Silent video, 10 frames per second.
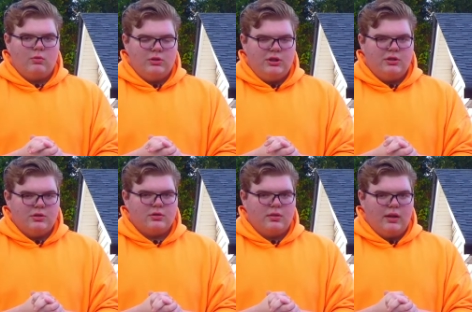when
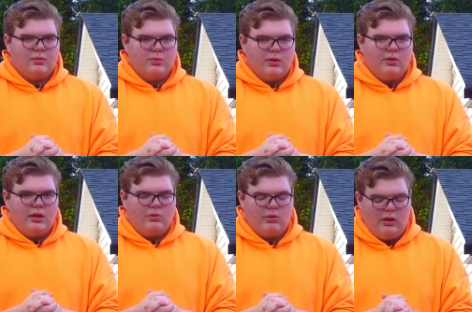jesus christ was on
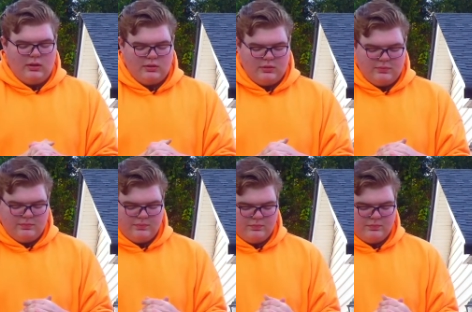that cross